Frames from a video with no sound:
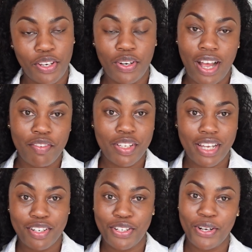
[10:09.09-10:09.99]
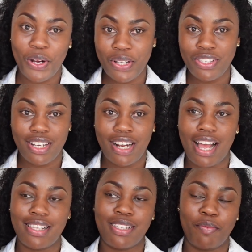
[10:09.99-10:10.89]
You'd have to edit your content,
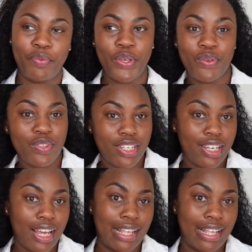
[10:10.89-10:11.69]
add some music,